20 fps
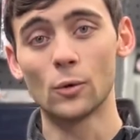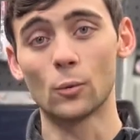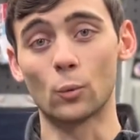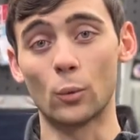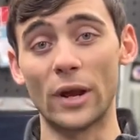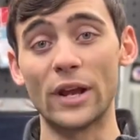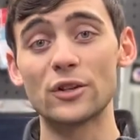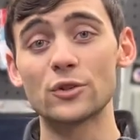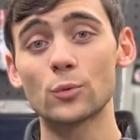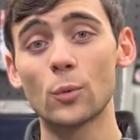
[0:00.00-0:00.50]

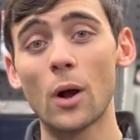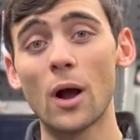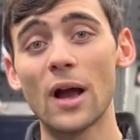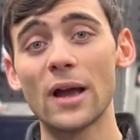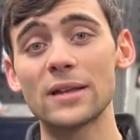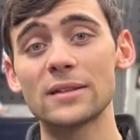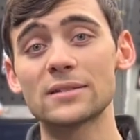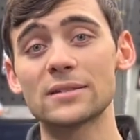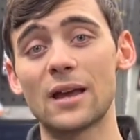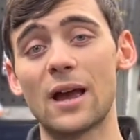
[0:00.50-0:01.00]

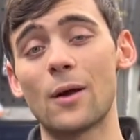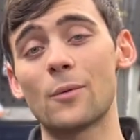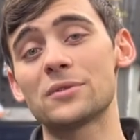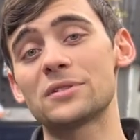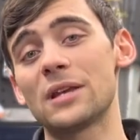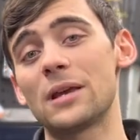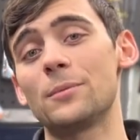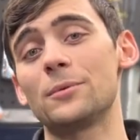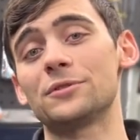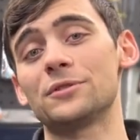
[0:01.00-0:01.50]
Range-wise, I
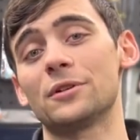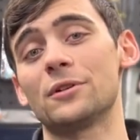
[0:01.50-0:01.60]
was able to